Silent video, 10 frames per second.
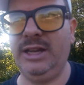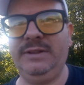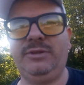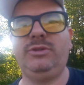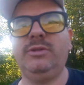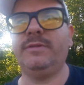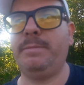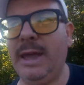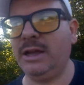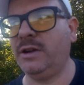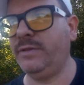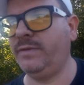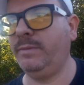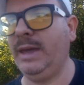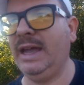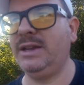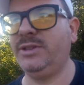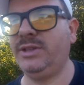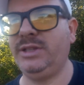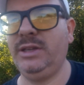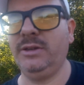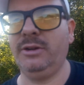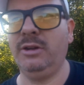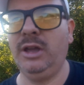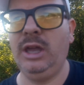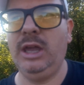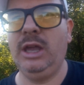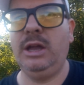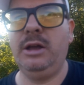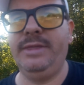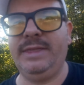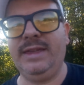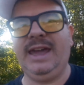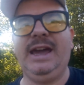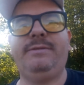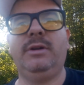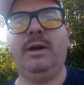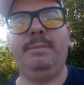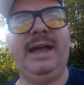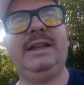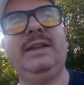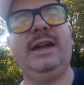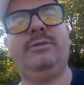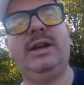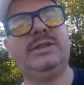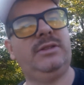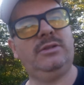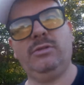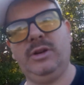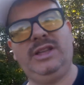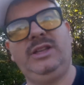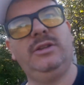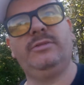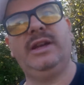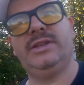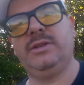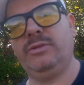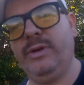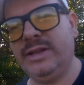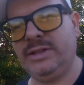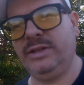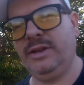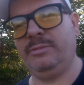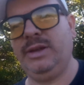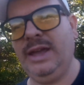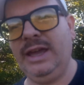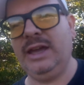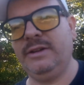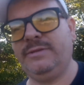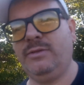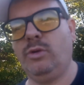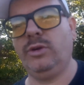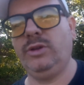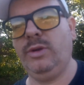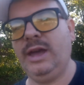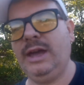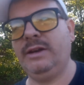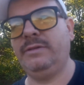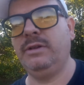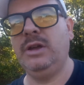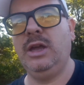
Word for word: And if you do have a payoff of a match, it's either that they have a, a bad guy wrestler or a heel wrestler wrestling on their behalf, or you have